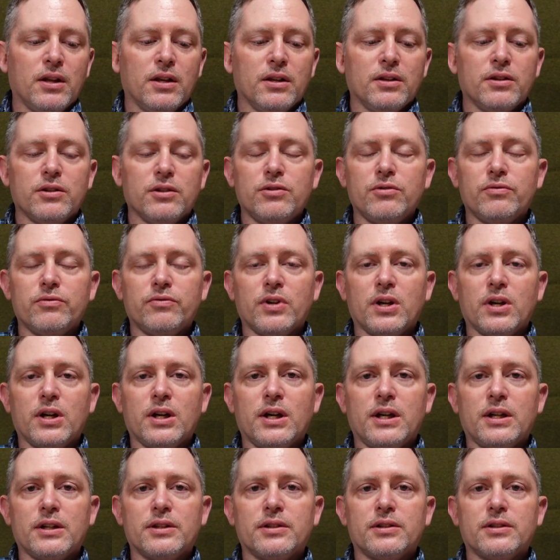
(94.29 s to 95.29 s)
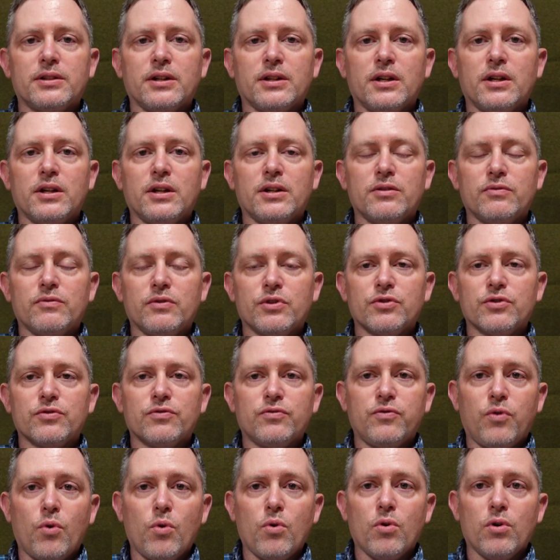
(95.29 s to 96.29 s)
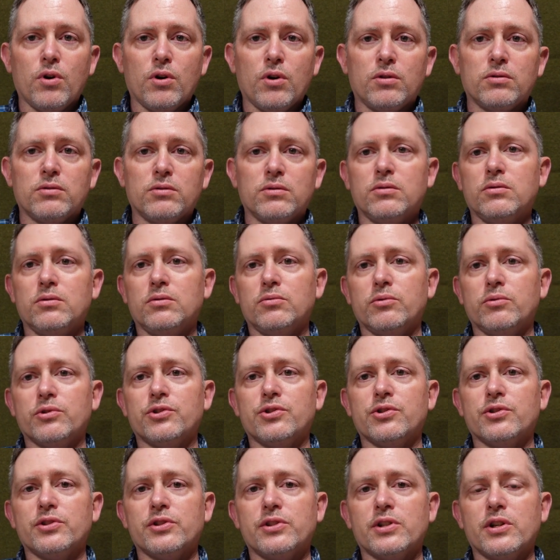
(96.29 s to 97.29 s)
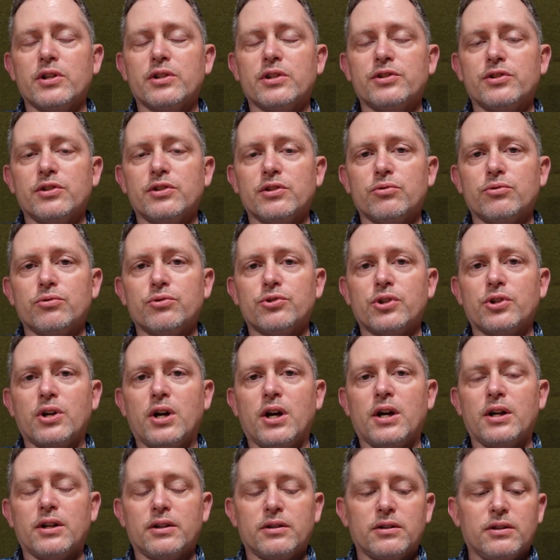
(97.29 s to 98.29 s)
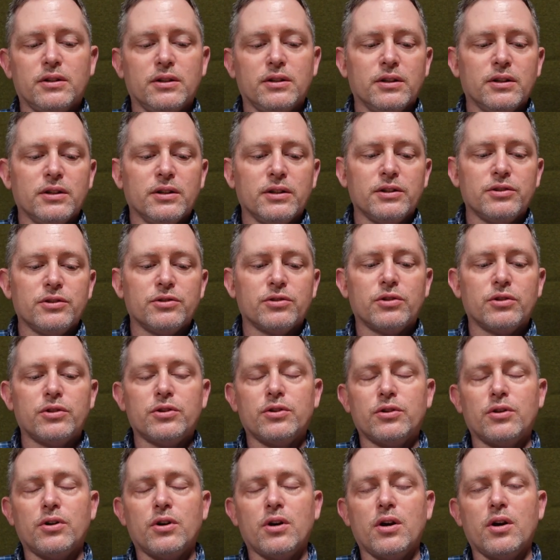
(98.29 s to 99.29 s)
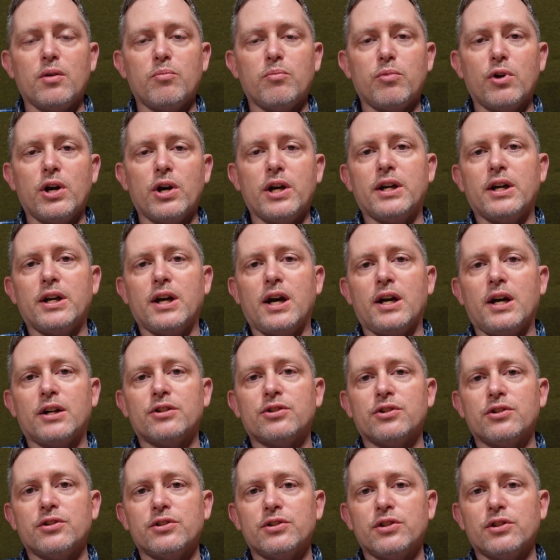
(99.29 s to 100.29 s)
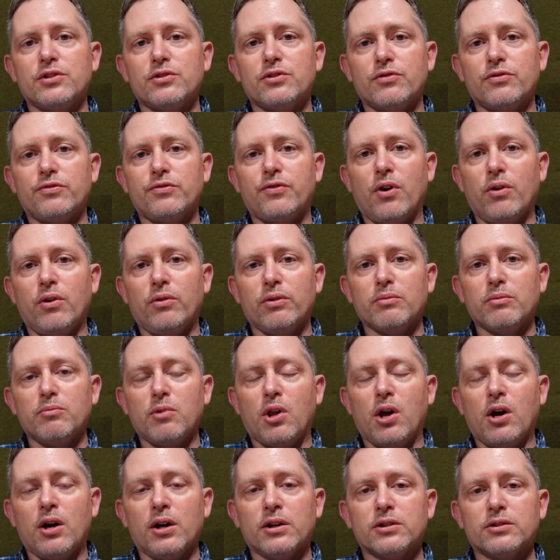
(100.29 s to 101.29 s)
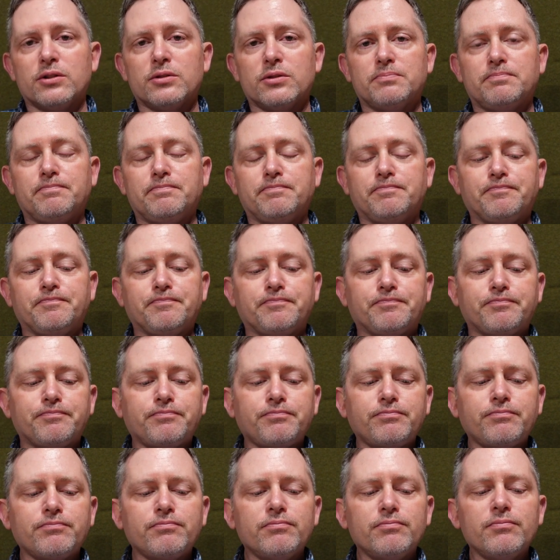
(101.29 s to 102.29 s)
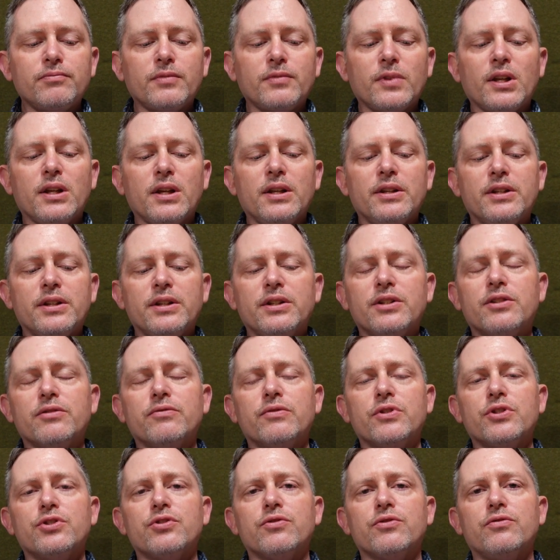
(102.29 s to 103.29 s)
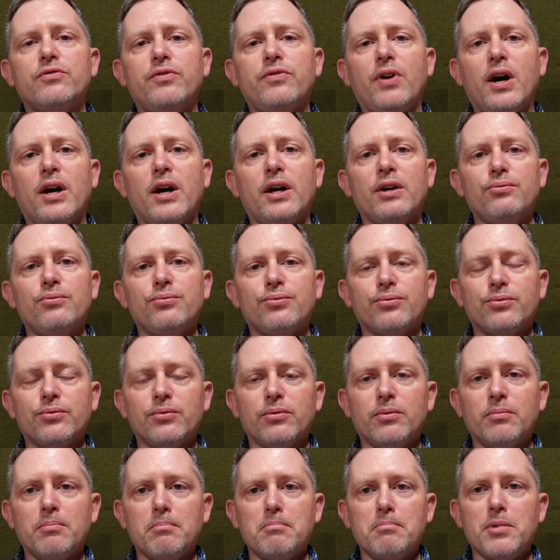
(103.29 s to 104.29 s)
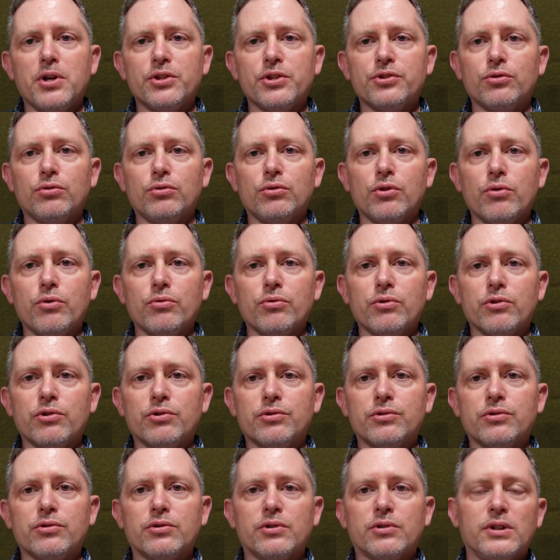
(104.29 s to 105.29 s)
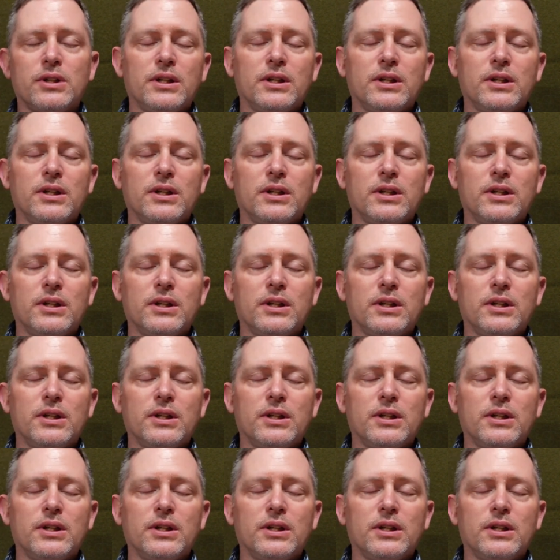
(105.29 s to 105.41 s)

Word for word: Then you've got uh, Division 4, which is a single shot. These are your uh, break actions and your falling blocks. Then Division 5, muzzle loaders.